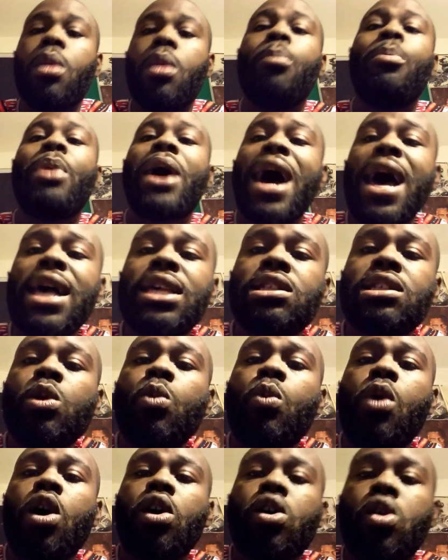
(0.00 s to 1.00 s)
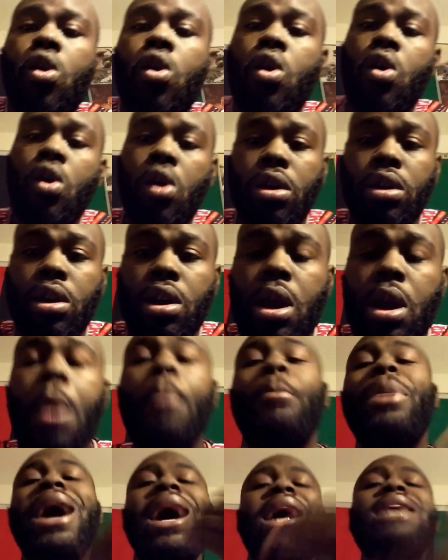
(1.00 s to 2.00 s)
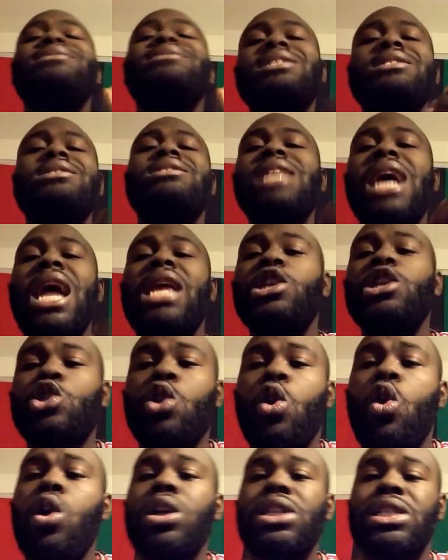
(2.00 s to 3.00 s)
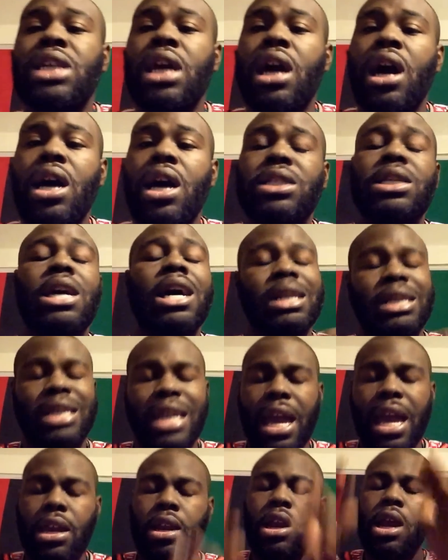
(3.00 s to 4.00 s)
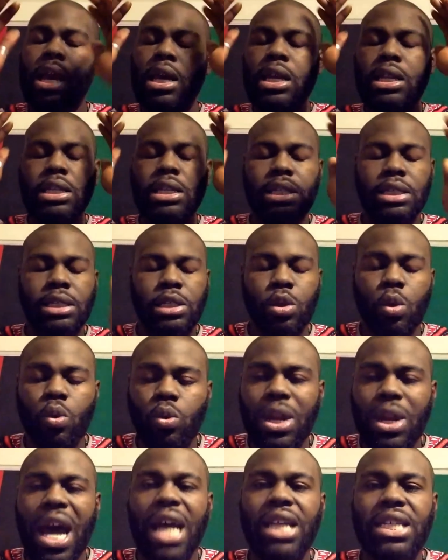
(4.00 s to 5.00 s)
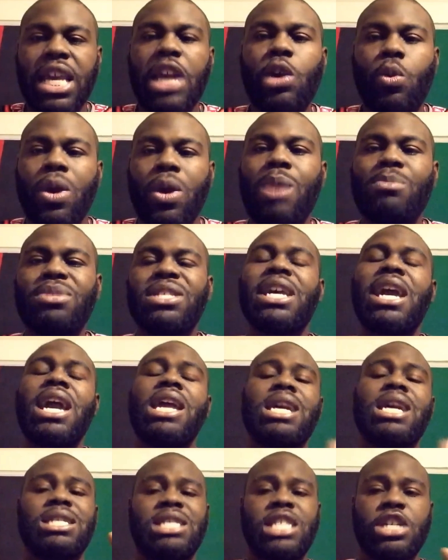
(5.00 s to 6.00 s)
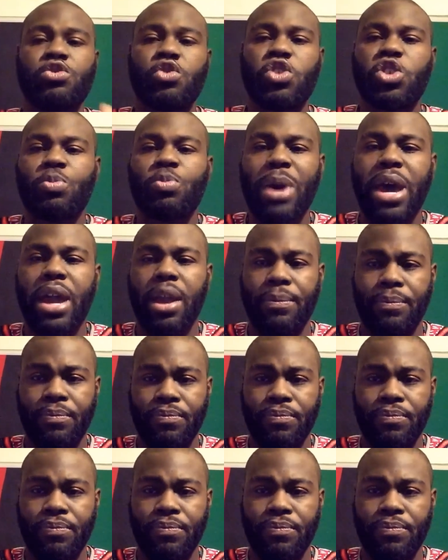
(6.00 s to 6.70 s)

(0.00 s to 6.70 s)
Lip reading: Pass the work on. Pass this knowledge on to us. Again, do not take what I'm saying as disrespect.